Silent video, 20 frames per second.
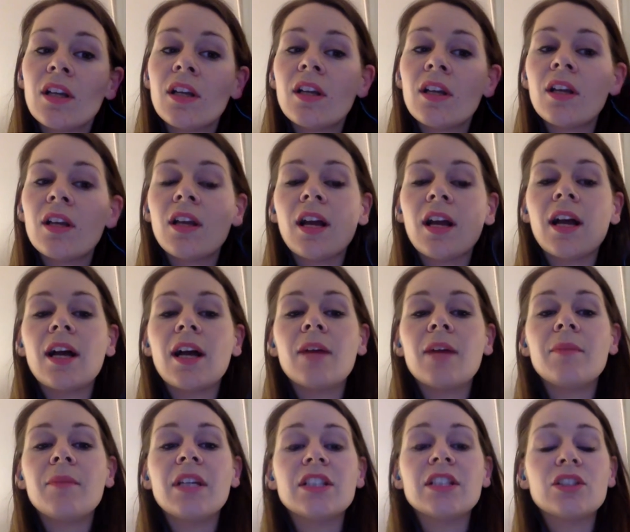Because
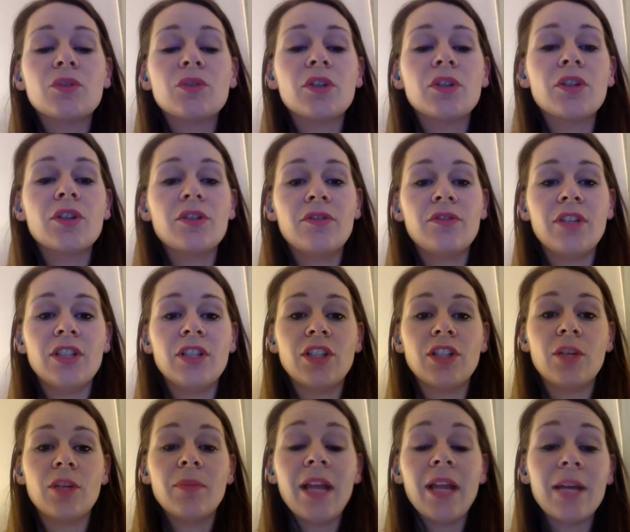in order to finish our
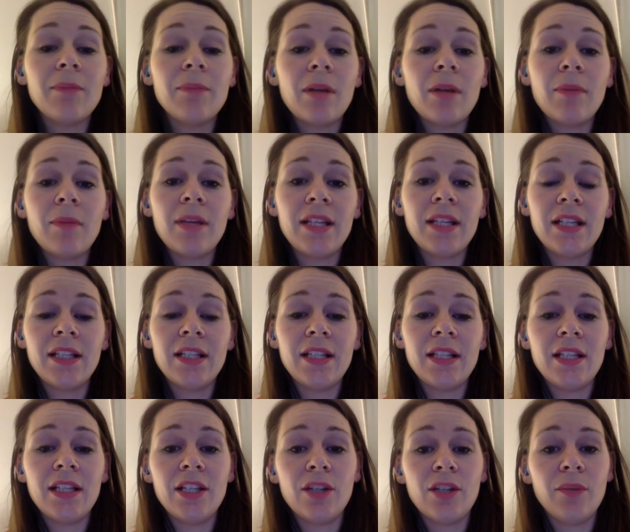black belt by the end of the year,
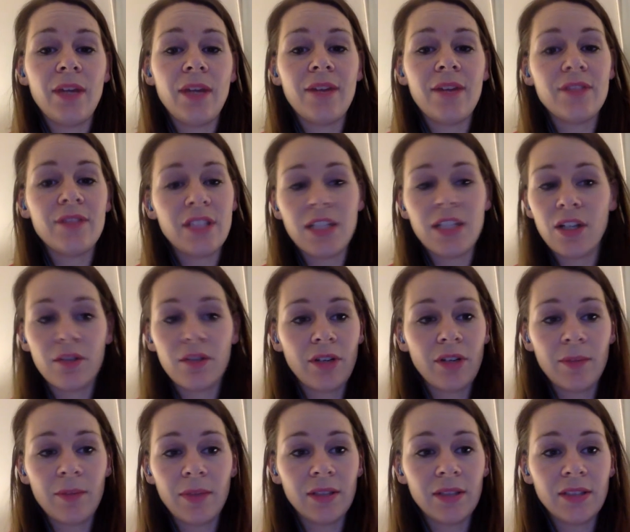we have to take our red
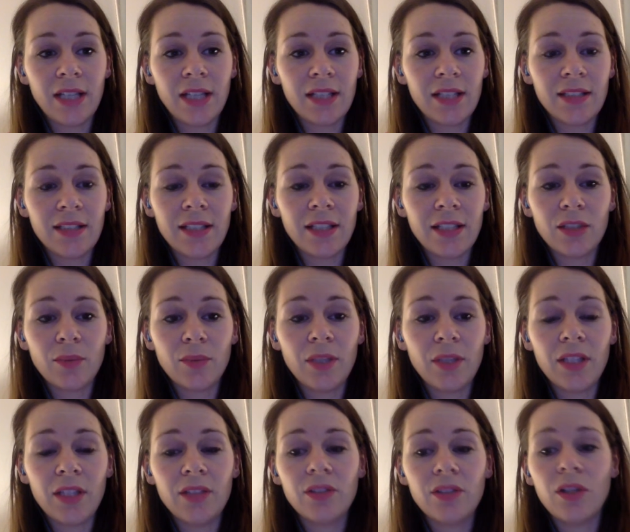belt test next week.
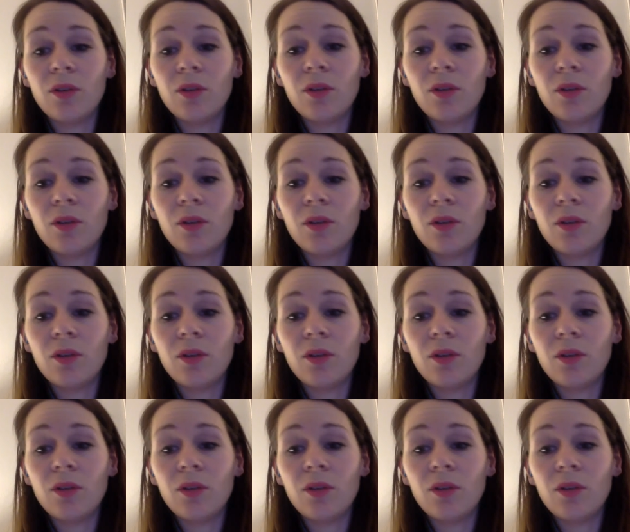So